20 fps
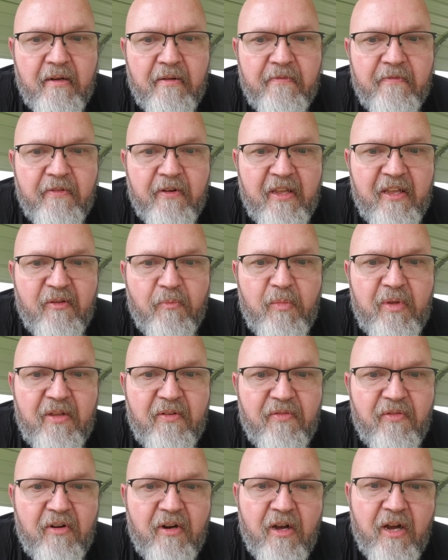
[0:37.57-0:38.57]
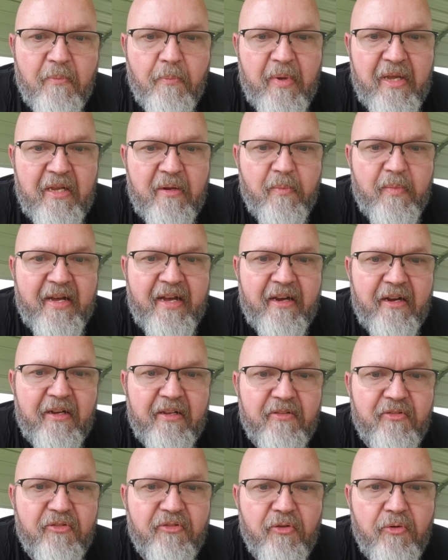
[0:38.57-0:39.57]
forgive me for not being back
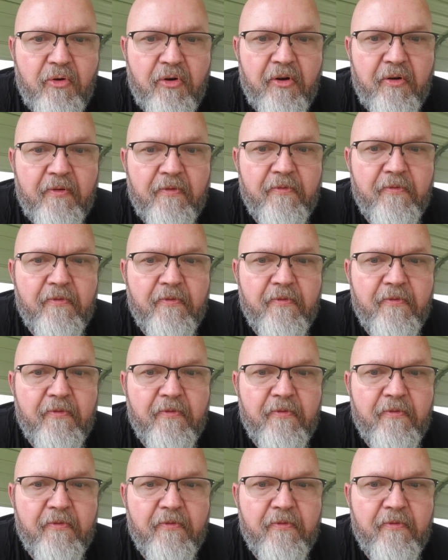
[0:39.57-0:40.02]
sooner.